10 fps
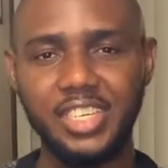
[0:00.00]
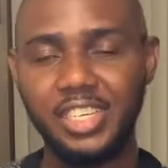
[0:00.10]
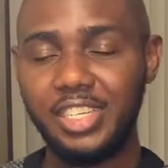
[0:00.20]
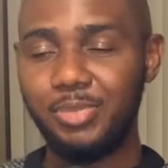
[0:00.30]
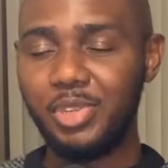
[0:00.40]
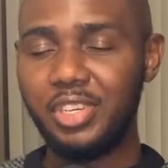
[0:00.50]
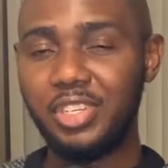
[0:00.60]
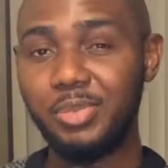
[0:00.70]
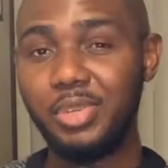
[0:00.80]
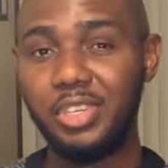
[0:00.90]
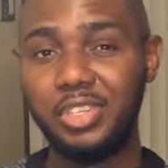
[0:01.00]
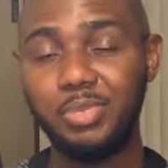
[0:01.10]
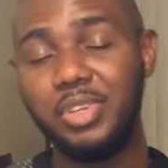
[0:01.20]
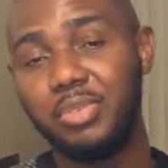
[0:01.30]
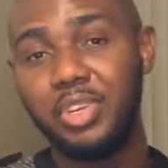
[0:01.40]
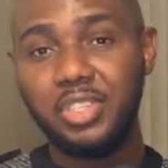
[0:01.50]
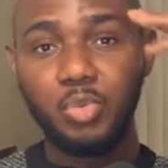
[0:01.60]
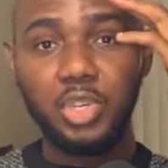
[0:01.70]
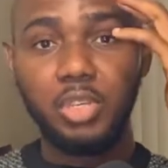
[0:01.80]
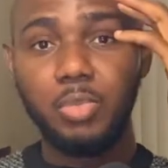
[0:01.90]
It's been a crazy
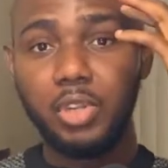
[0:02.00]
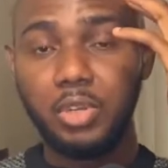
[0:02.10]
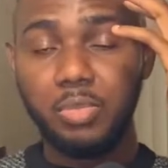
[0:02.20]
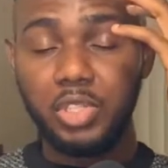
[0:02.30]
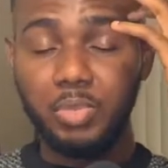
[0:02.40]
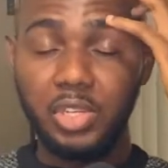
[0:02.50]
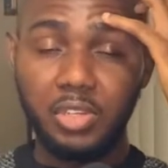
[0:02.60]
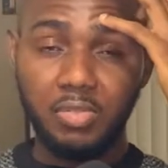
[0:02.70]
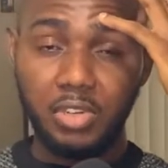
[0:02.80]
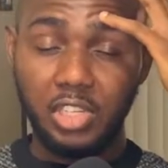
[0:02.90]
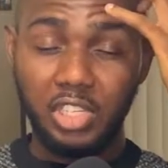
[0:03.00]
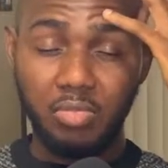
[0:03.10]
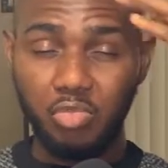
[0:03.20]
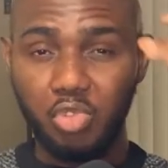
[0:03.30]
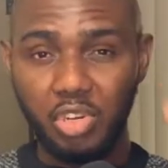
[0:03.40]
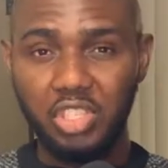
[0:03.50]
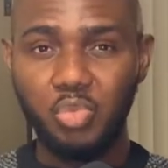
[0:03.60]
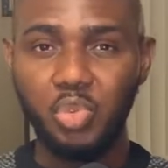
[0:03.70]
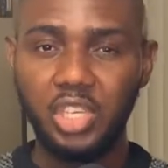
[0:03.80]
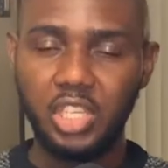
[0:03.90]
week, but it's been a very crazy
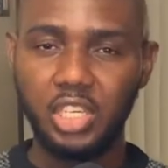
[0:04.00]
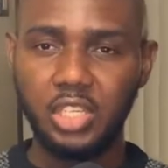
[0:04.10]
week,